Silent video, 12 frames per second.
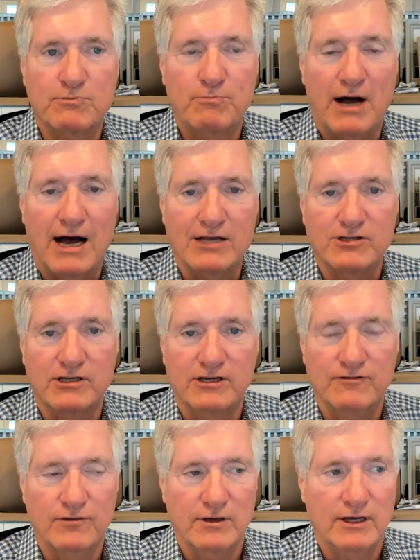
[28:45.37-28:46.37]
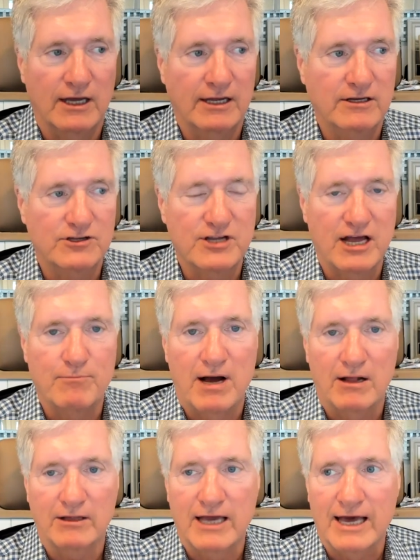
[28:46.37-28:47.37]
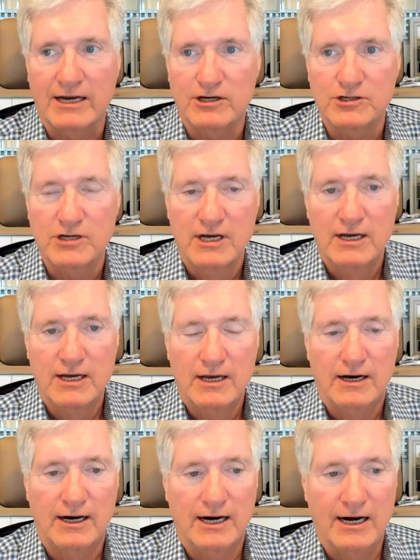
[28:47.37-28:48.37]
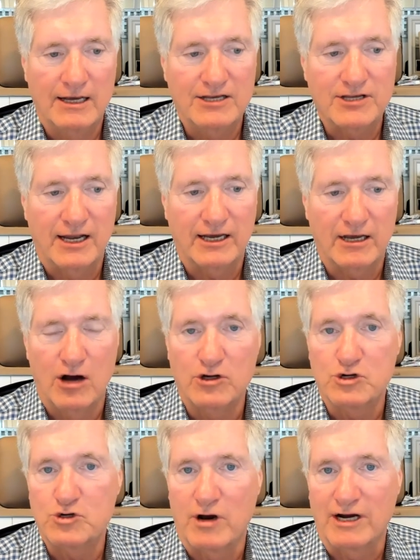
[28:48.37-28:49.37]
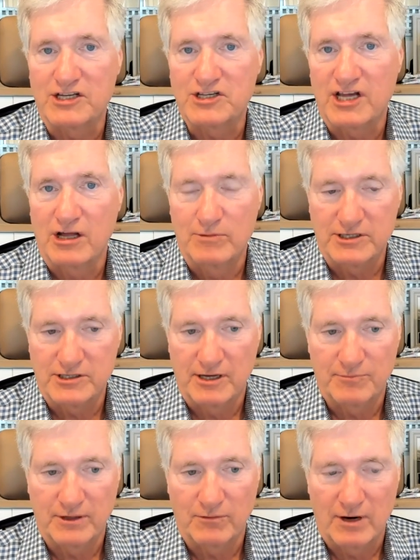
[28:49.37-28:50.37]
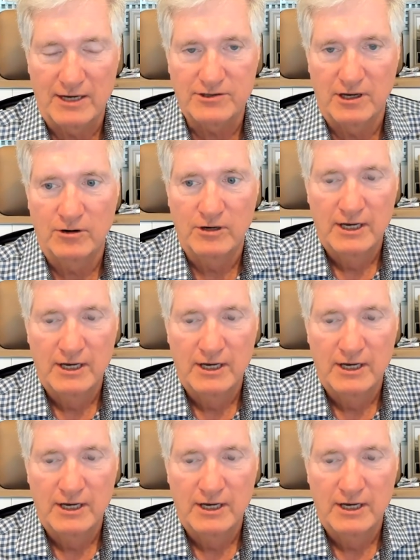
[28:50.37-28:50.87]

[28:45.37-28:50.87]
positive and you sound Pollyannish, you sound like, oh, you're trying to sell me something, right? So,